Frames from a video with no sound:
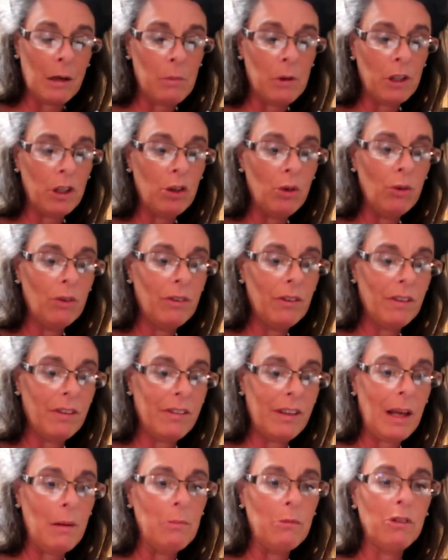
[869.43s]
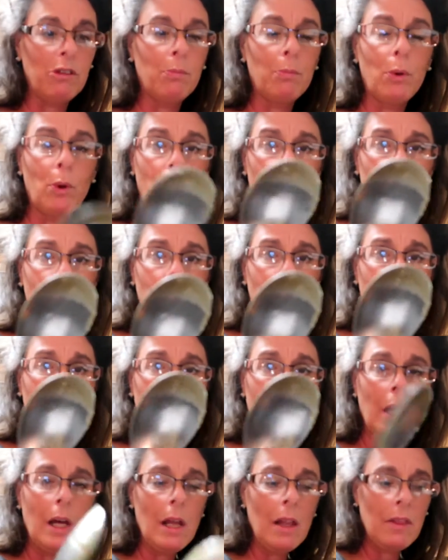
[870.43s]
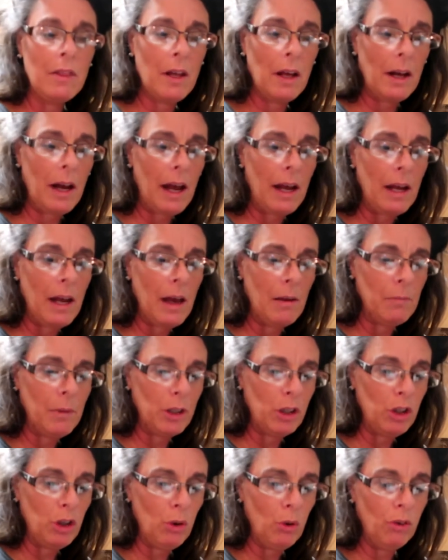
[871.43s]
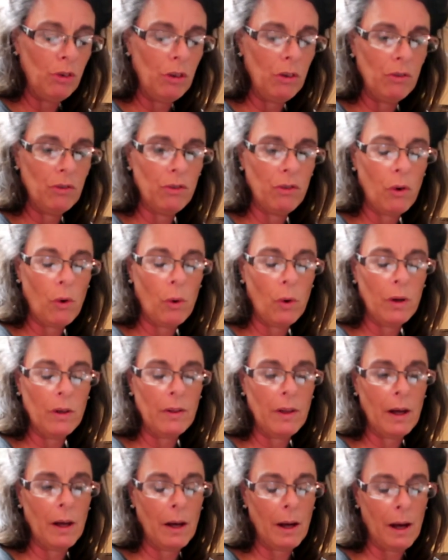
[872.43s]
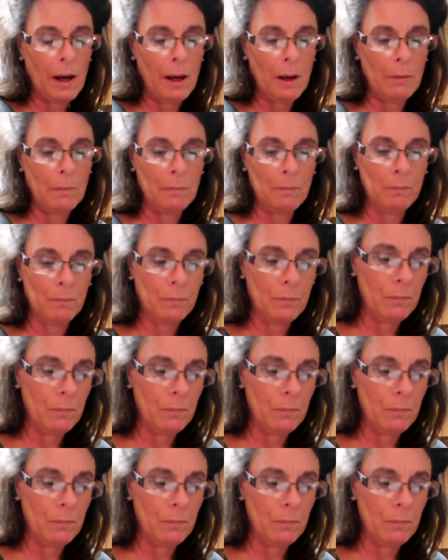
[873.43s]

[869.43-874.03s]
I'm going to use the same spoon that I have been using for the um,